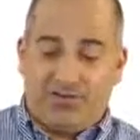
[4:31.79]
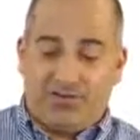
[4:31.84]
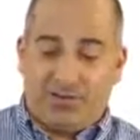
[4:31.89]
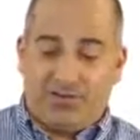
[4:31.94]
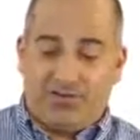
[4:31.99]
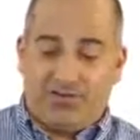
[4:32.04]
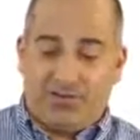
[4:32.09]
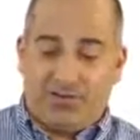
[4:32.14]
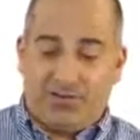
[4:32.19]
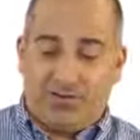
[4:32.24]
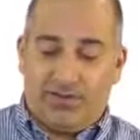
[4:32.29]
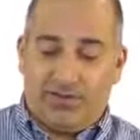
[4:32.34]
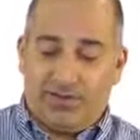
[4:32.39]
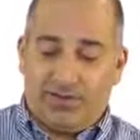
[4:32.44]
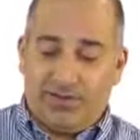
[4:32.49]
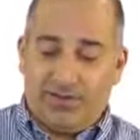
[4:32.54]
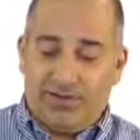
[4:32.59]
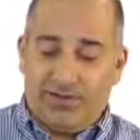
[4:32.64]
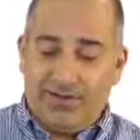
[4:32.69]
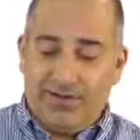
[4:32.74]
to a certain
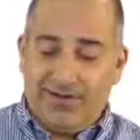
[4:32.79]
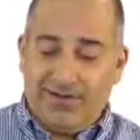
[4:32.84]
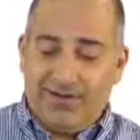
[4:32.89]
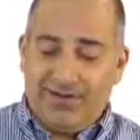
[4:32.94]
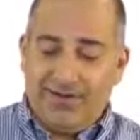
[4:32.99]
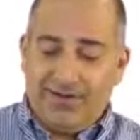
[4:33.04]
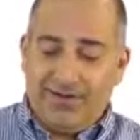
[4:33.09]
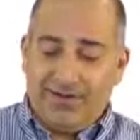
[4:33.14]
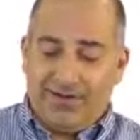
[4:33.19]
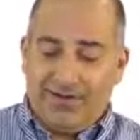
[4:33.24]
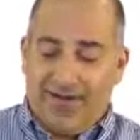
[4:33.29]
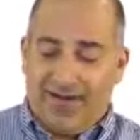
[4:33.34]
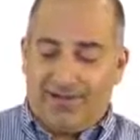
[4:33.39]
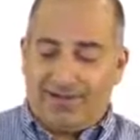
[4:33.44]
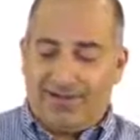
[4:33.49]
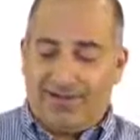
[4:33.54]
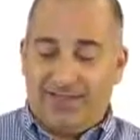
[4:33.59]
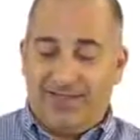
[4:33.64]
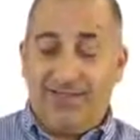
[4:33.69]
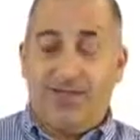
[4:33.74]
carrying
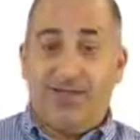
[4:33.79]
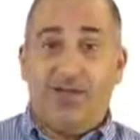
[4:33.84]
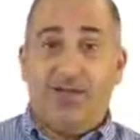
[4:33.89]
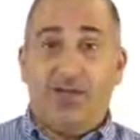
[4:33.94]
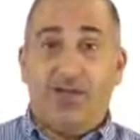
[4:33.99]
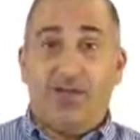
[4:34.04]
capacity,